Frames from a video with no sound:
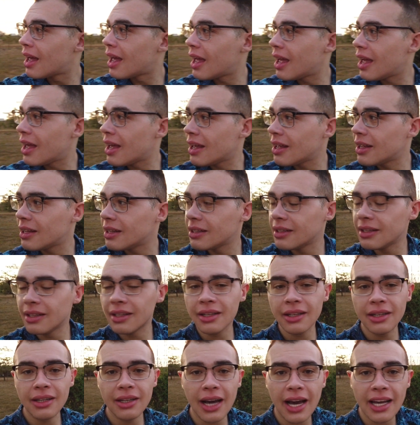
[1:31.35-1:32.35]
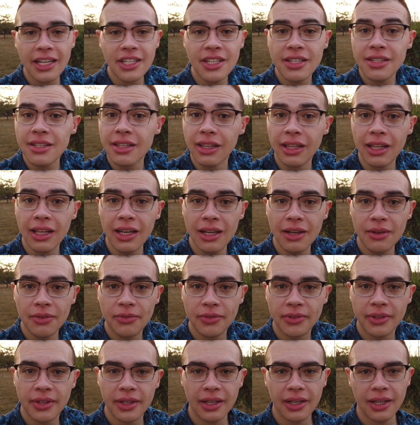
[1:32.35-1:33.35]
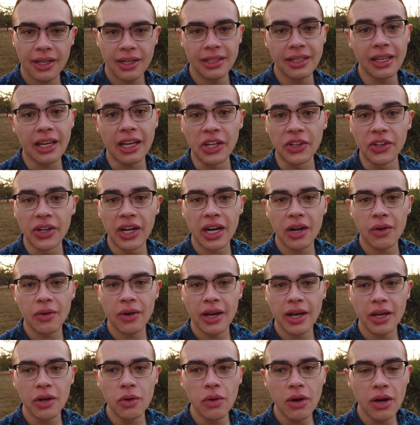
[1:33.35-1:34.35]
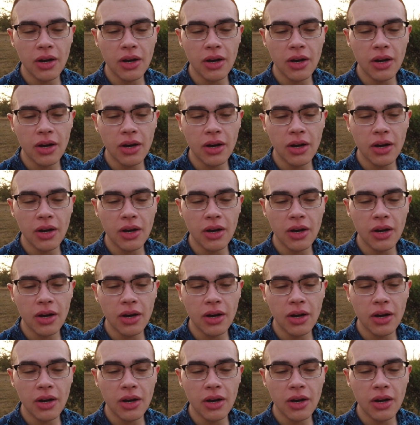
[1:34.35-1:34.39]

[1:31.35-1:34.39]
and I just loved Nicaragua.